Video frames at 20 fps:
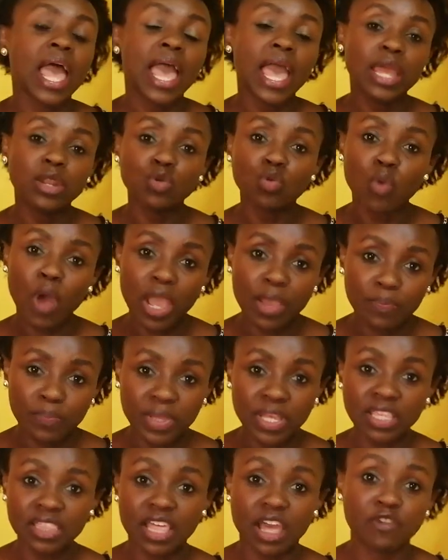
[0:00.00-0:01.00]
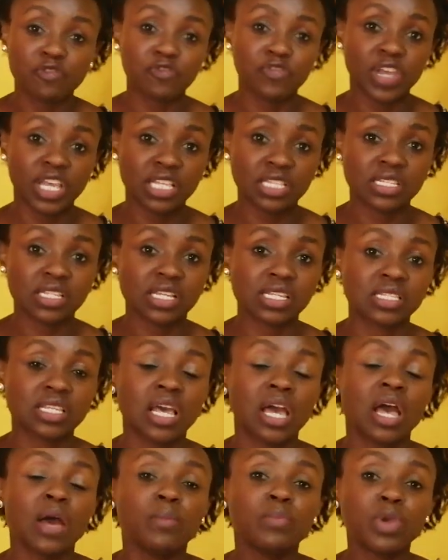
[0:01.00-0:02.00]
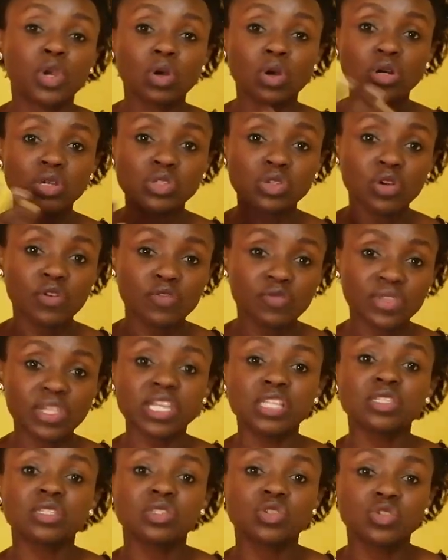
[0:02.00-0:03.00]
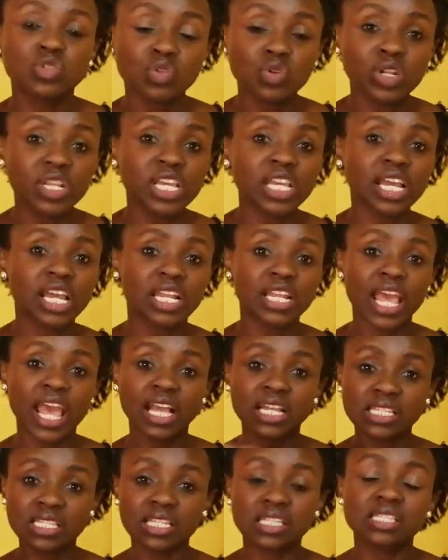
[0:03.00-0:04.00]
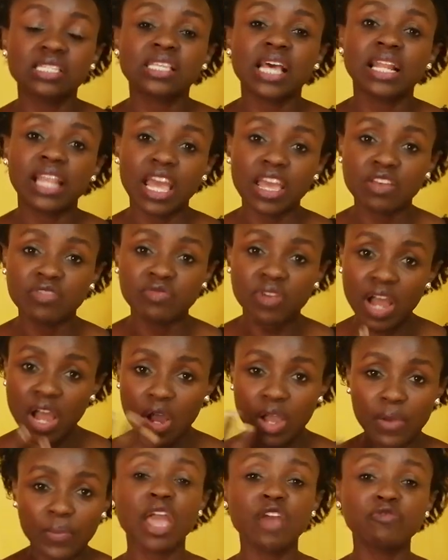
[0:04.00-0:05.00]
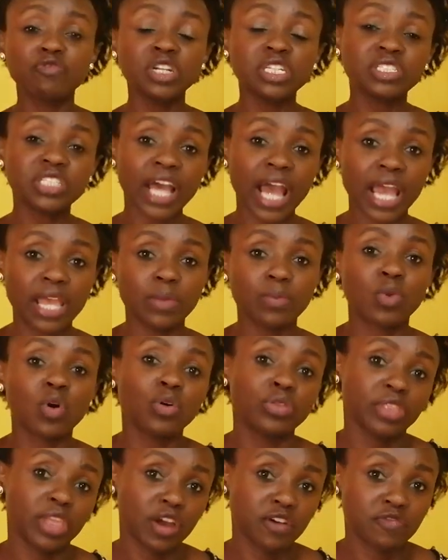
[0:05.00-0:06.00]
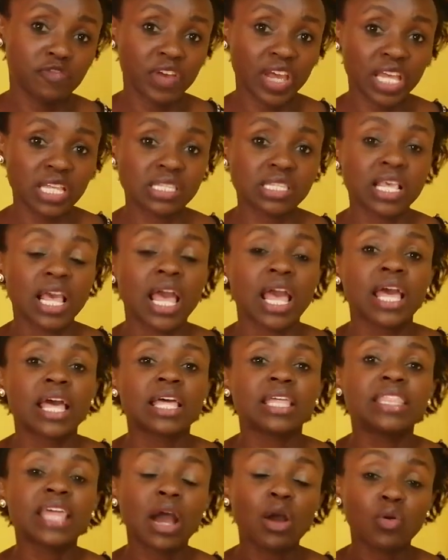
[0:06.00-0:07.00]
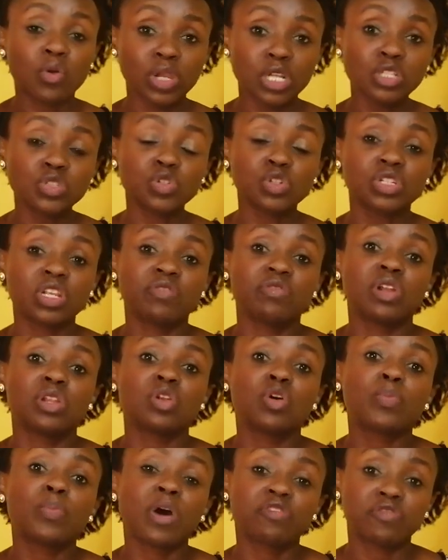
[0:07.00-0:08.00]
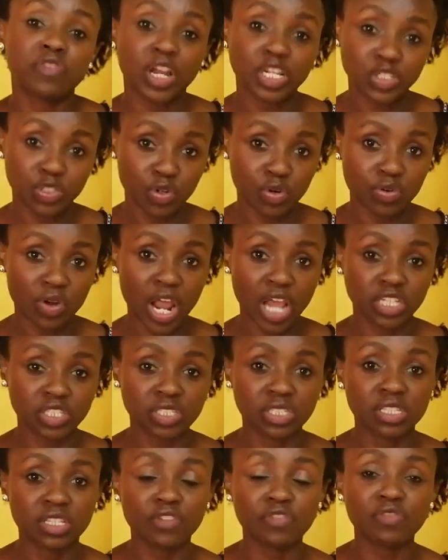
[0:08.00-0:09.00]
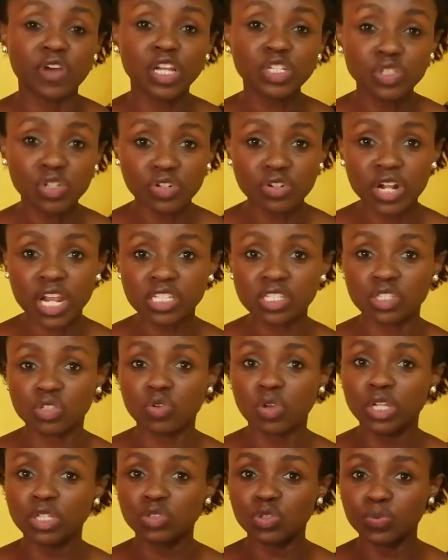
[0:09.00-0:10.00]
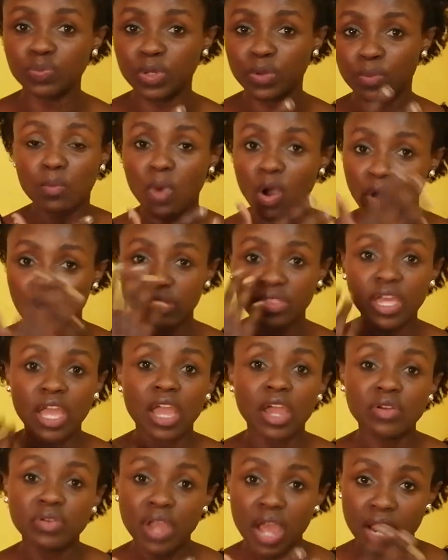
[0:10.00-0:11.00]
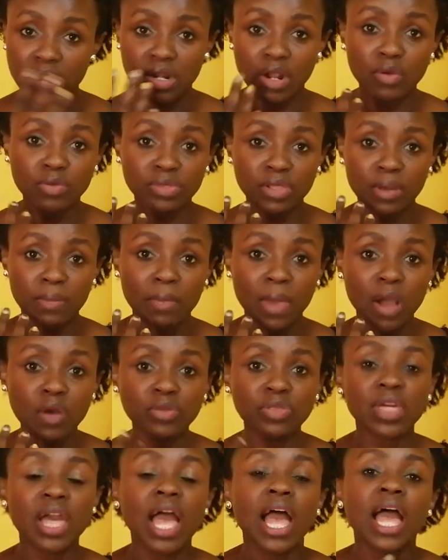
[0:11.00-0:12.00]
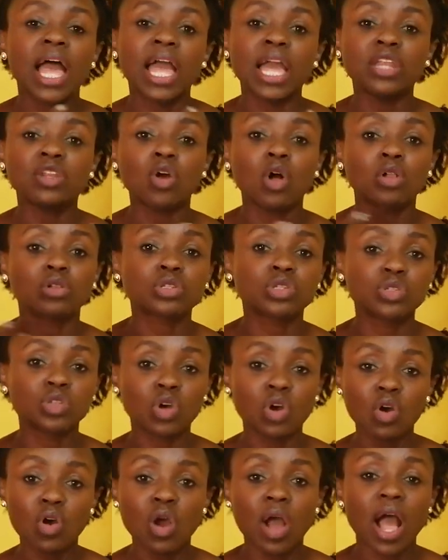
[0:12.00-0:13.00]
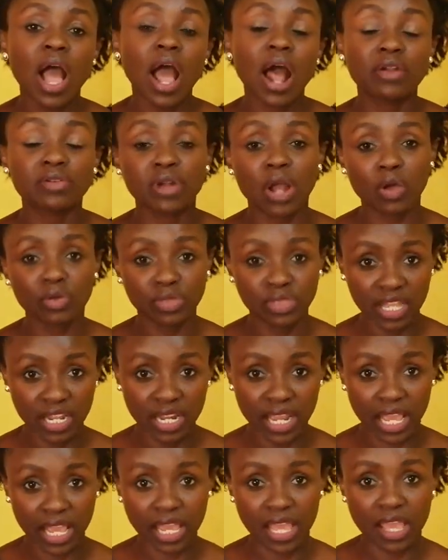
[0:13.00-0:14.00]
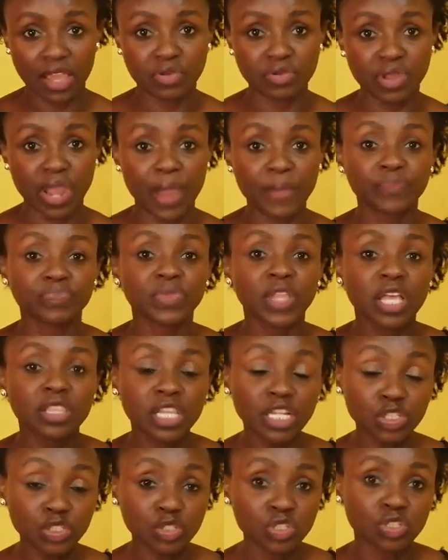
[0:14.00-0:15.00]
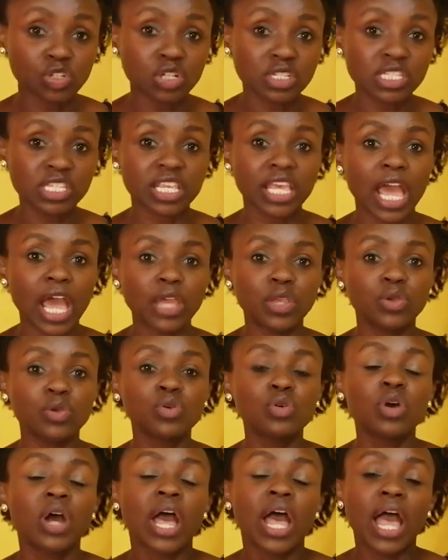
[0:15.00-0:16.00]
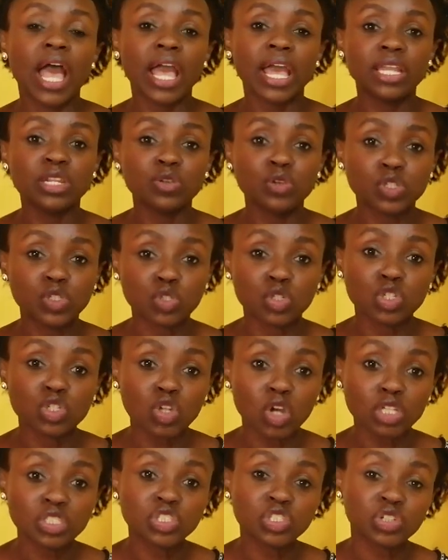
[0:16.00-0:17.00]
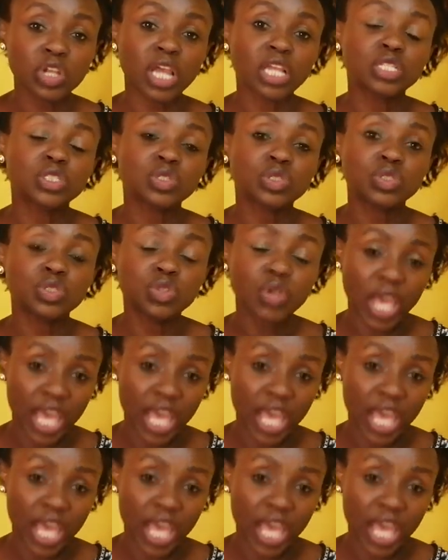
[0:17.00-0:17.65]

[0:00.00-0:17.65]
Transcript: and wiping their faces. Because of this drooling and excess saliva every time on their face, they are going to develop a facial rash. The facial rash is going to be more in the area around the mouth and also around the neck area. This should not scare you, and you should not try to do